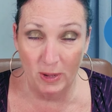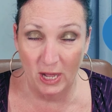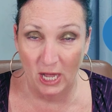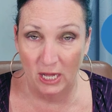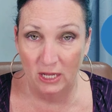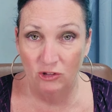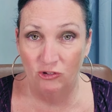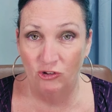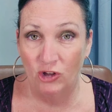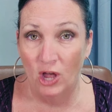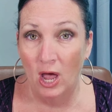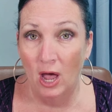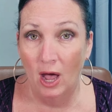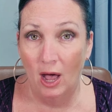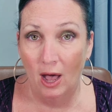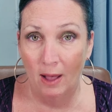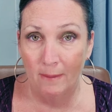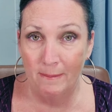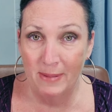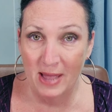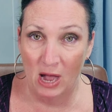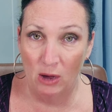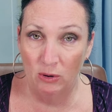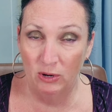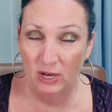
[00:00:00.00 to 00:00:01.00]
much
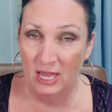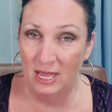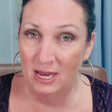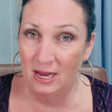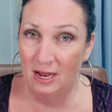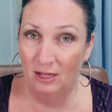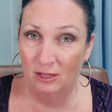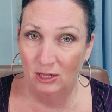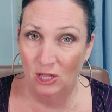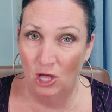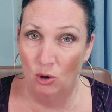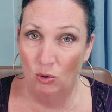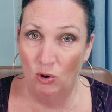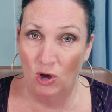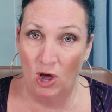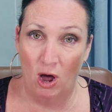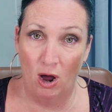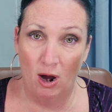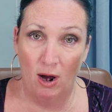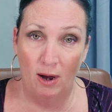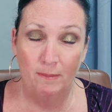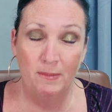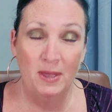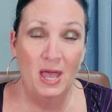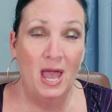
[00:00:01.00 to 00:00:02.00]
about eating low
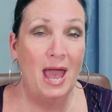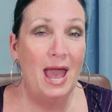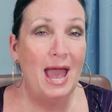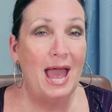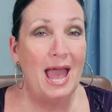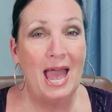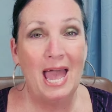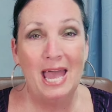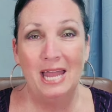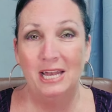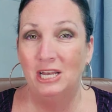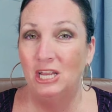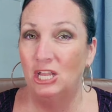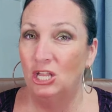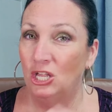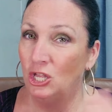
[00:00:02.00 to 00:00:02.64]
carb and